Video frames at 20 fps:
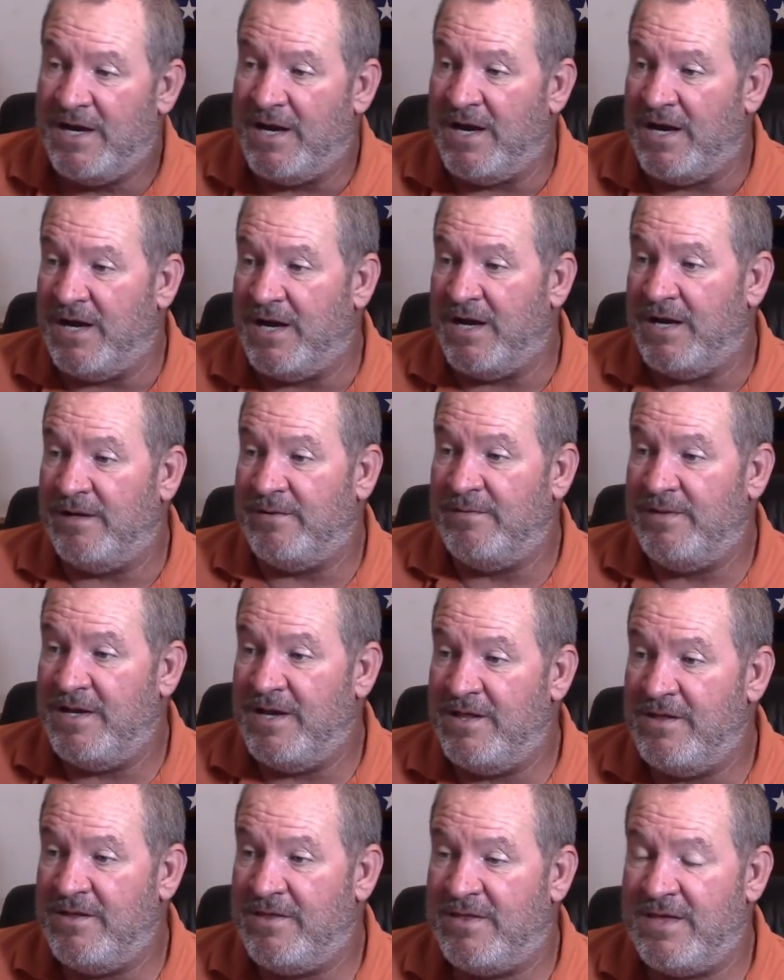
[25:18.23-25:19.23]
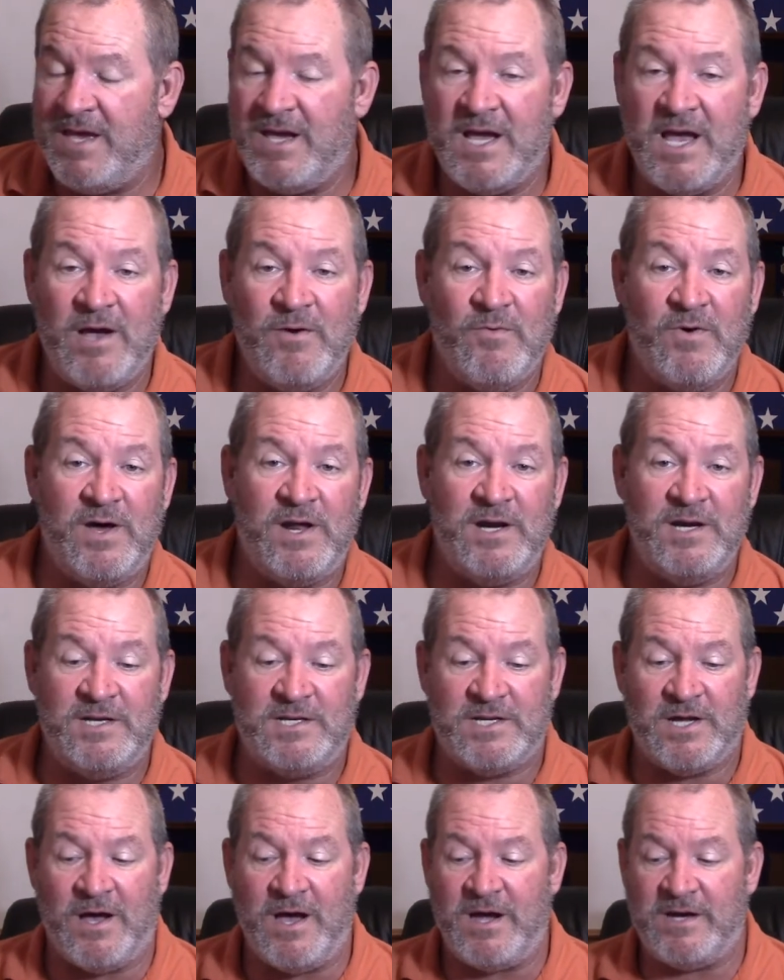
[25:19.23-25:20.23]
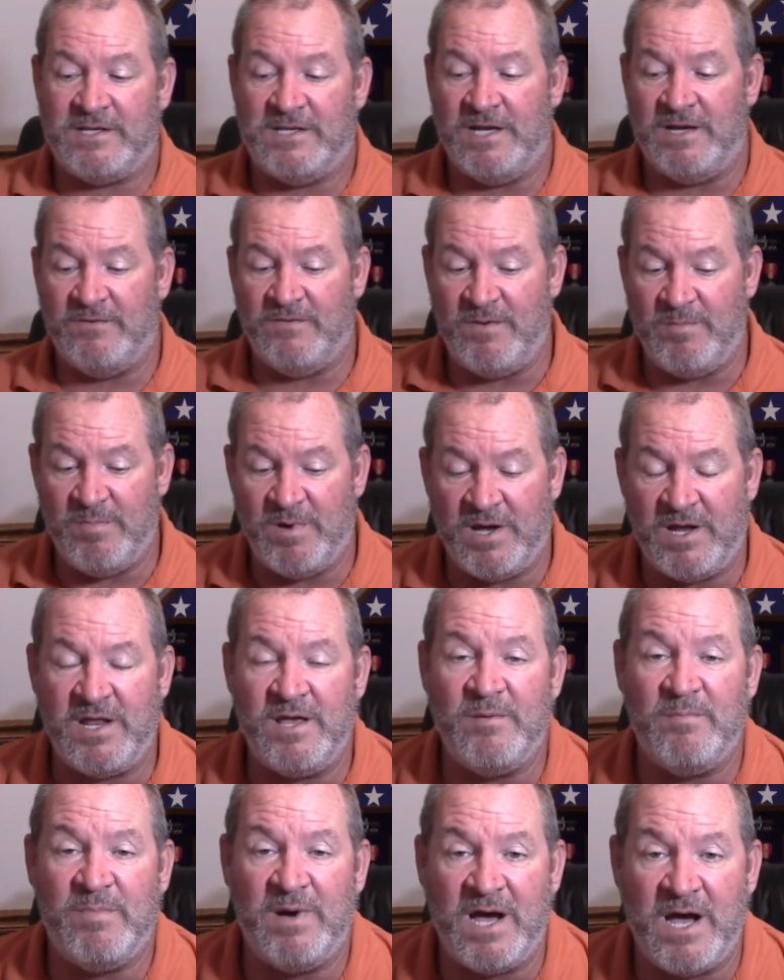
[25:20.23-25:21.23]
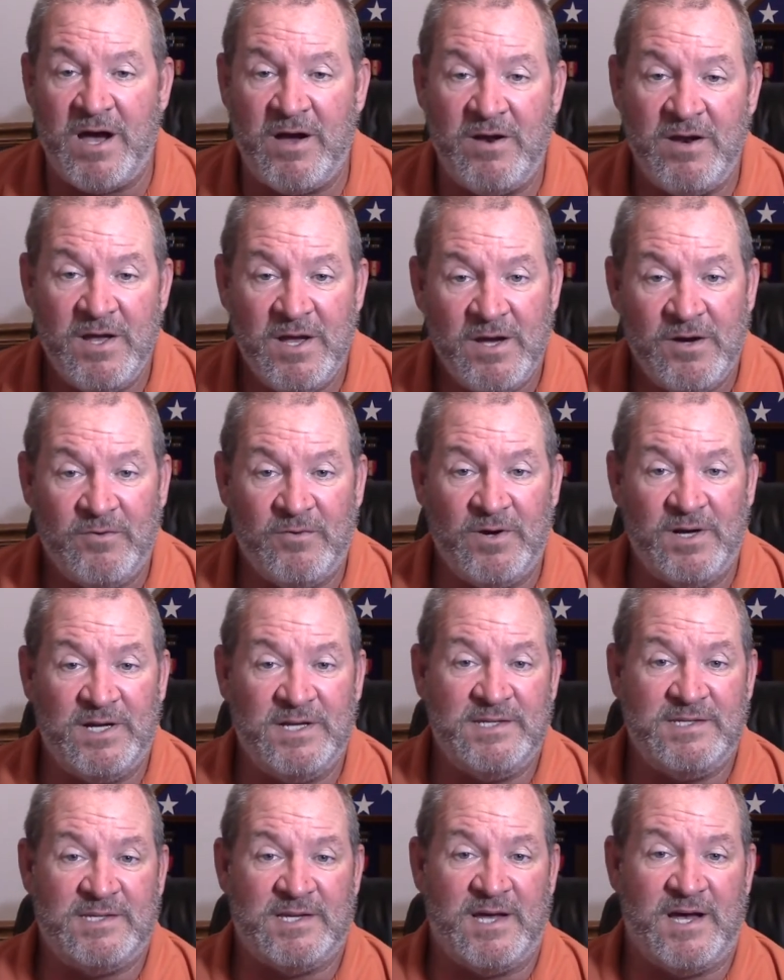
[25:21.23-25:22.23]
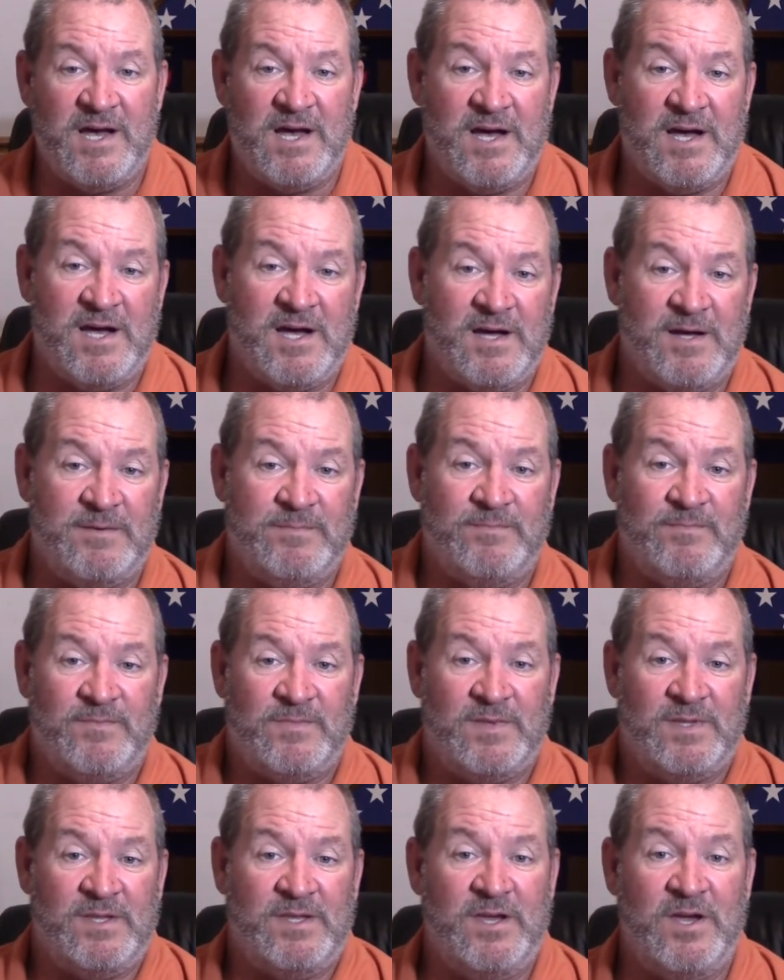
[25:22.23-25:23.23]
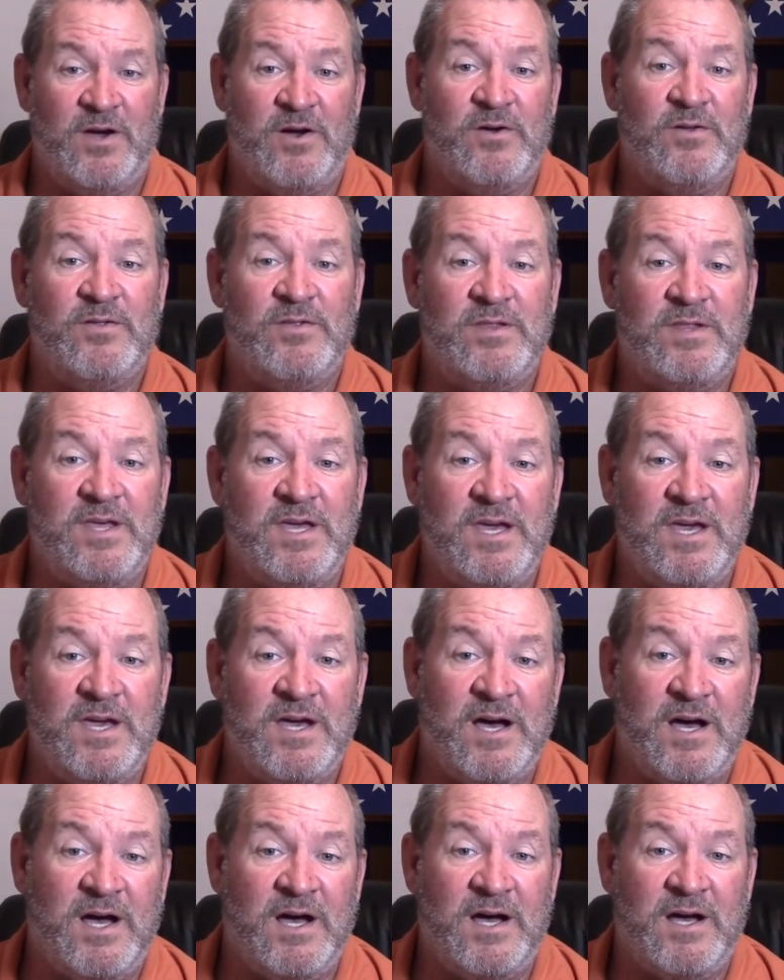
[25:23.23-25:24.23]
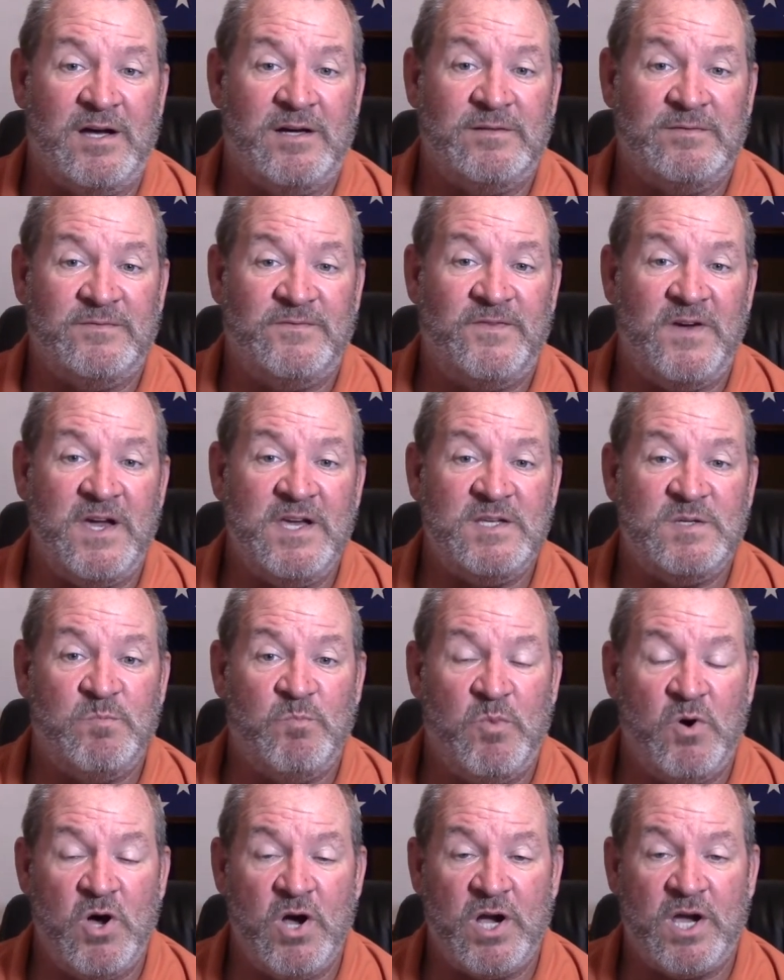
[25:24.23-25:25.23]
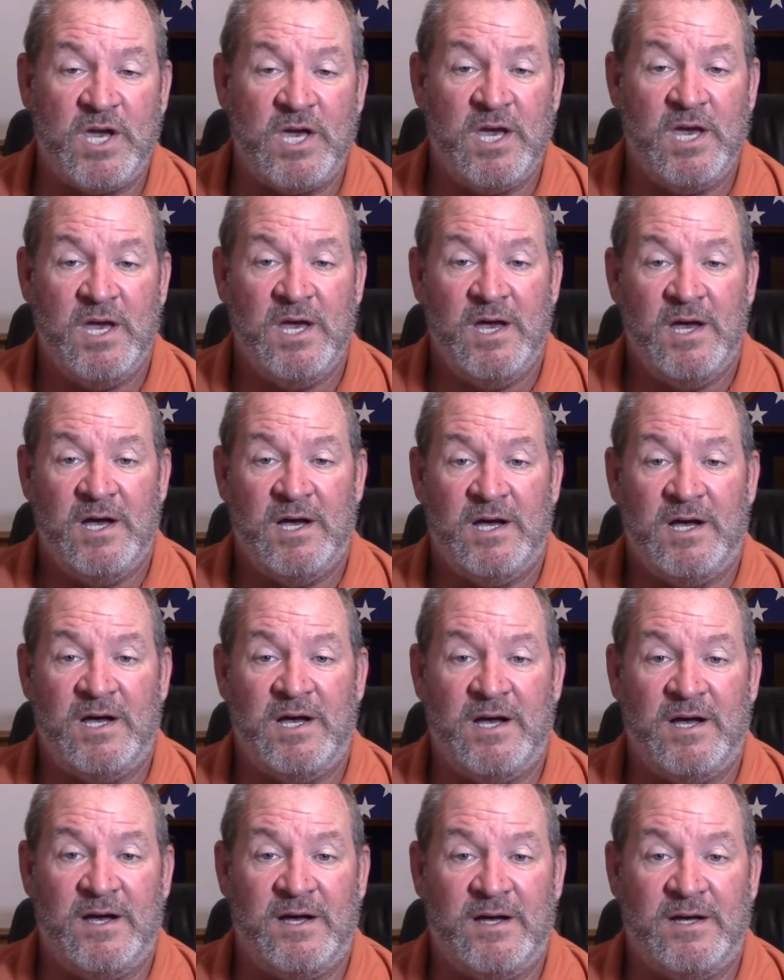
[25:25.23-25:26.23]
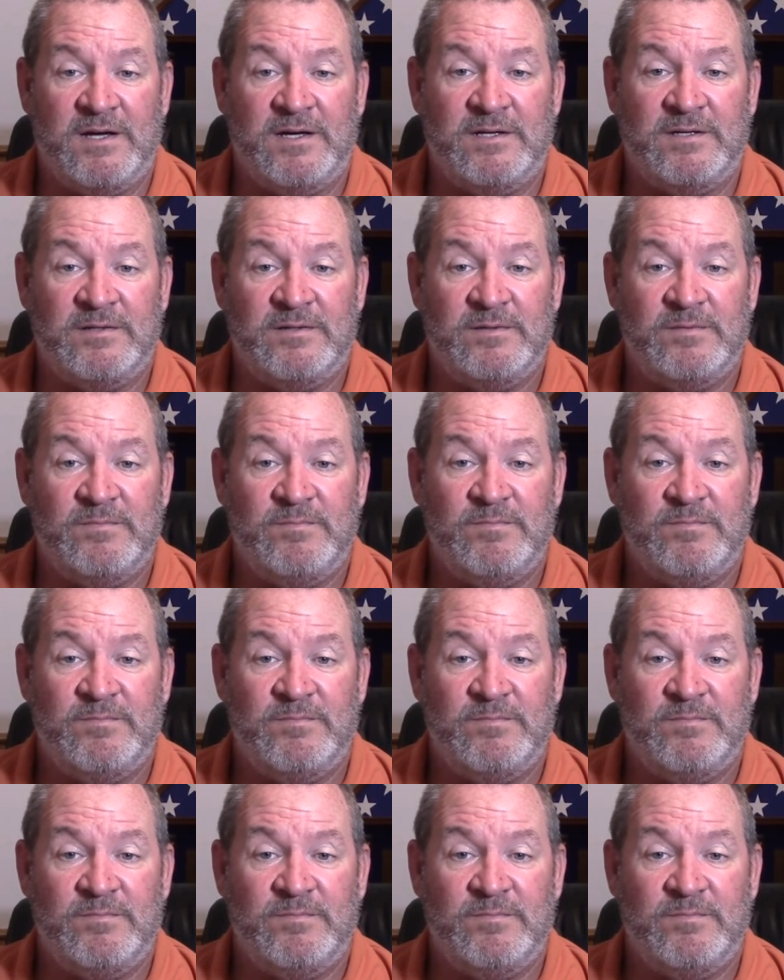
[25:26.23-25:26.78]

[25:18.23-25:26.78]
Uh, the other thing I wanted to talk to everybody about was, uh, you know, the uh, Facebook, uh,